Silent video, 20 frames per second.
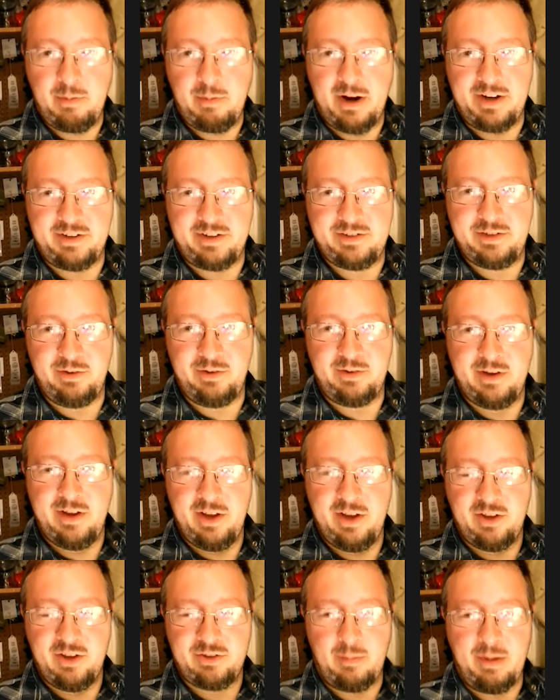suit.
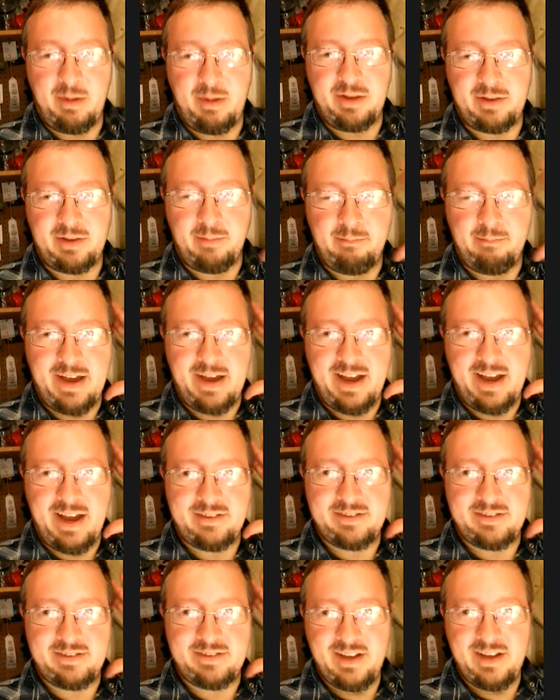So I made the
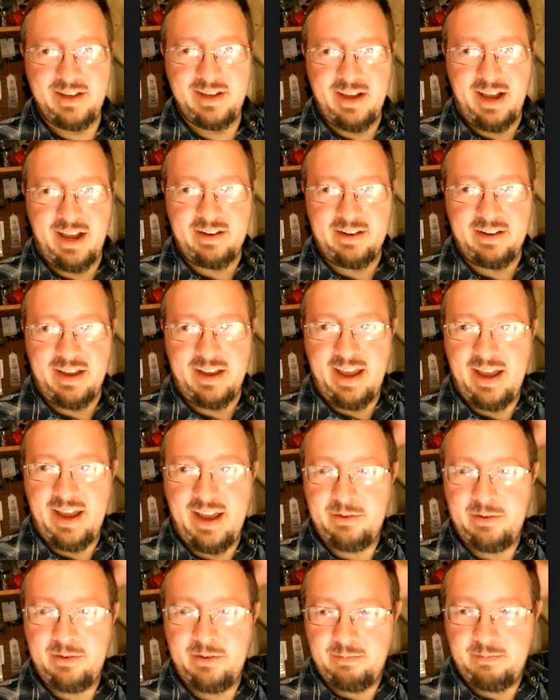mask and the
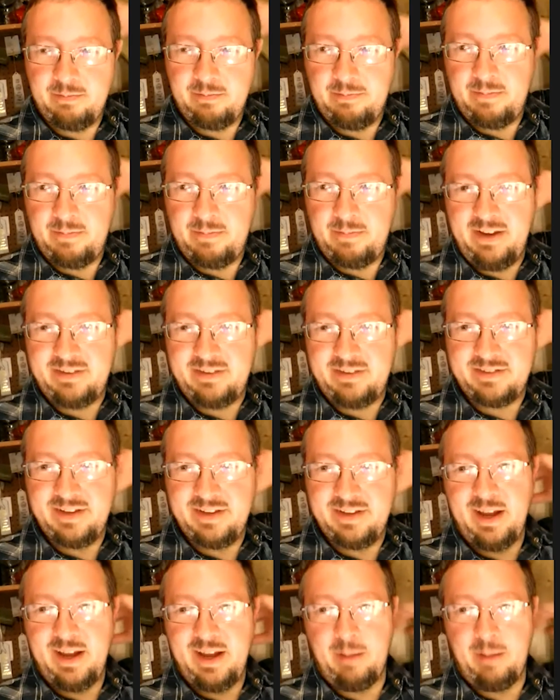head piece.